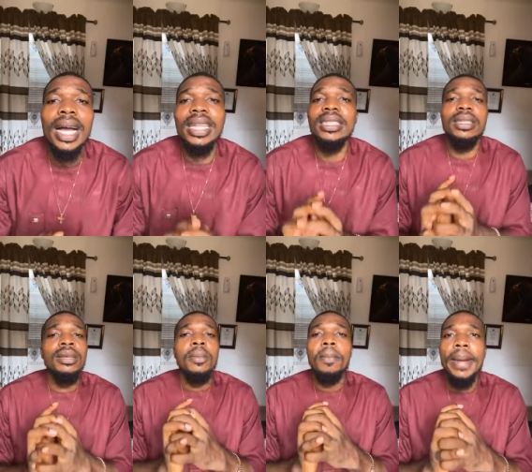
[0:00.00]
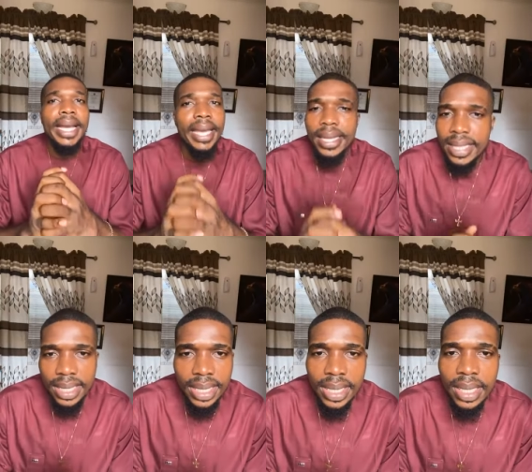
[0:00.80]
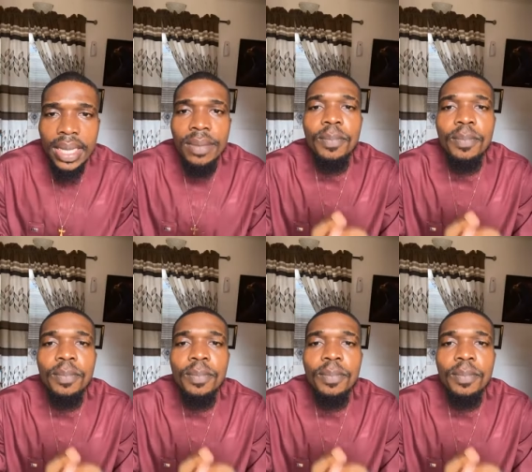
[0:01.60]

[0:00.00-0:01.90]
and market it.